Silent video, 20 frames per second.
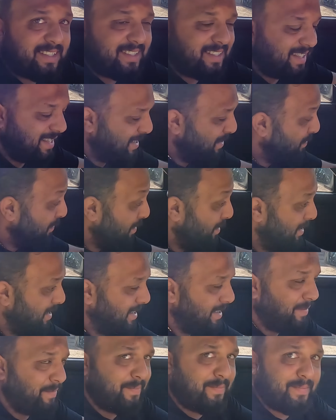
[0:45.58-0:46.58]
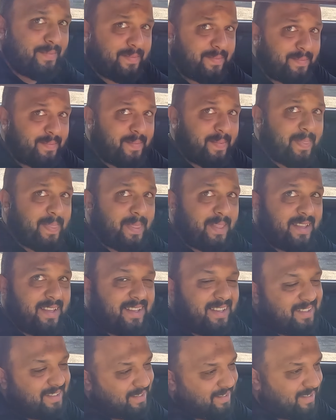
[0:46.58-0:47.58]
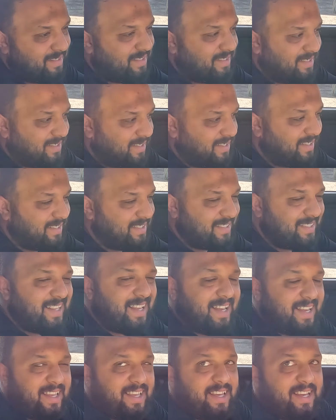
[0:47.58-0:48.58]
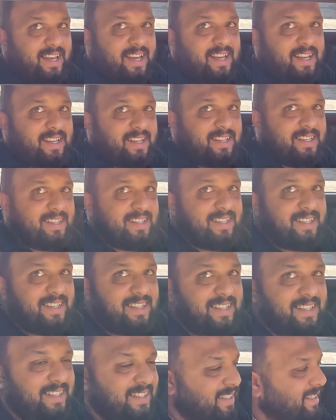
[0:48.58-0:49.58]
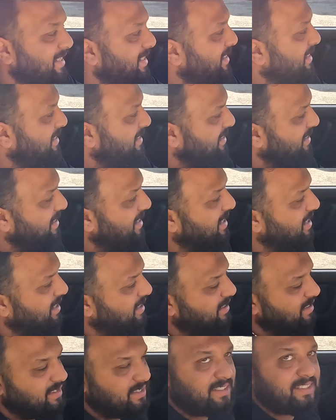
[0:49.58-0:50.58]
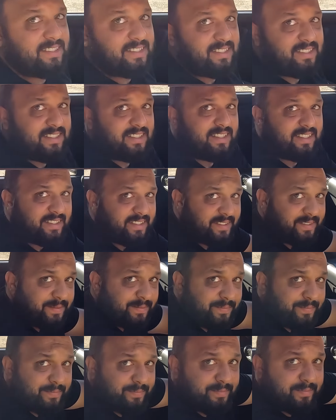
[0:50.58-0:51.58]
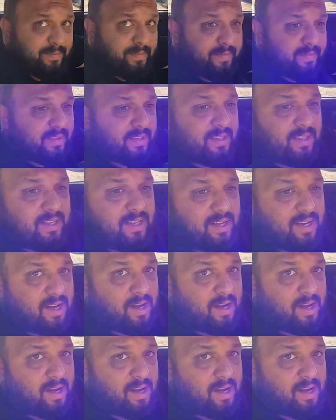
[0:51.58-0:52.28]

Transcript: Is it E5? It's classic. It's yeah. It's classic car. Yeah. So, what are you doing today?